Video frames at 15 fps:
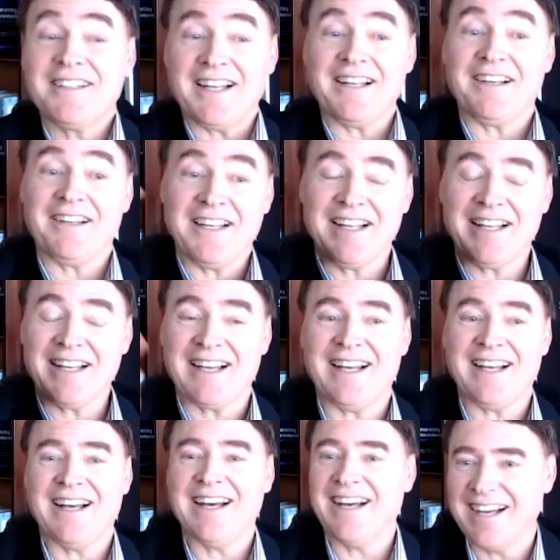we have to
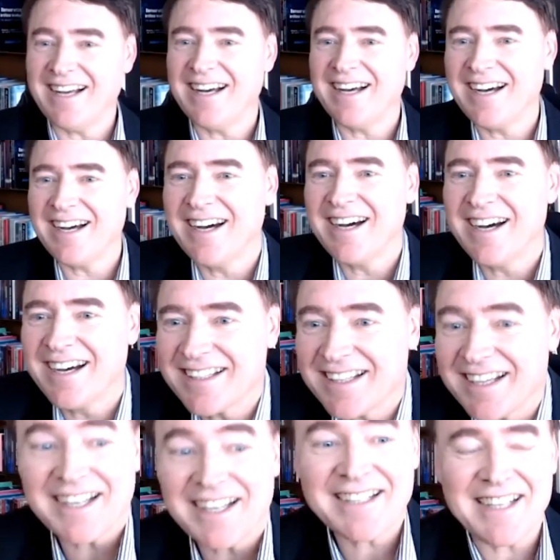govern.
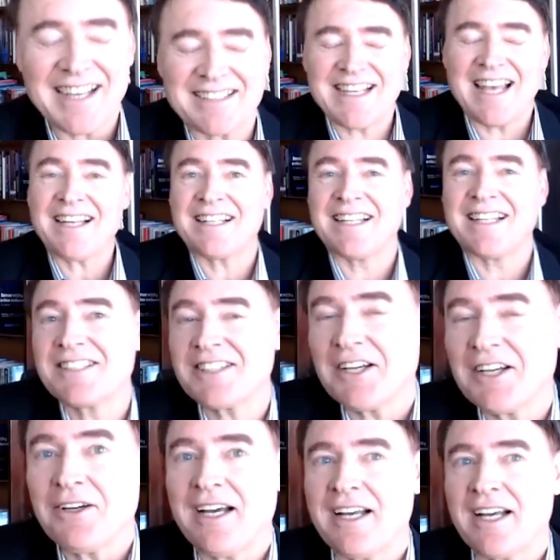Exactly. So